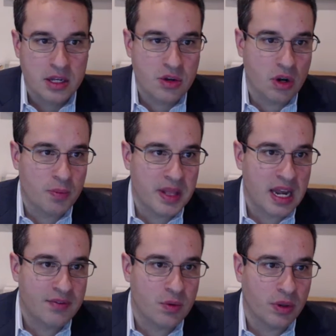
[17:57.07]
You could open
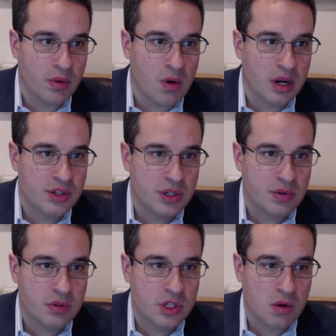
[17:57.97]
that if you really wanted
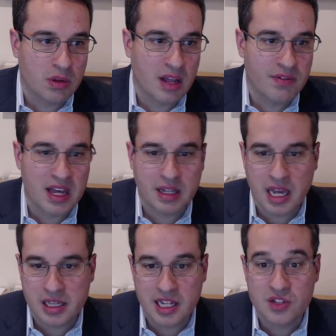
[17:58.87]
to. Don't love that
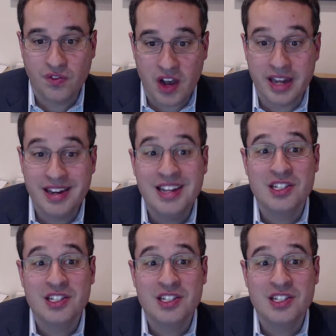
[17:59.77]
light, that's fine.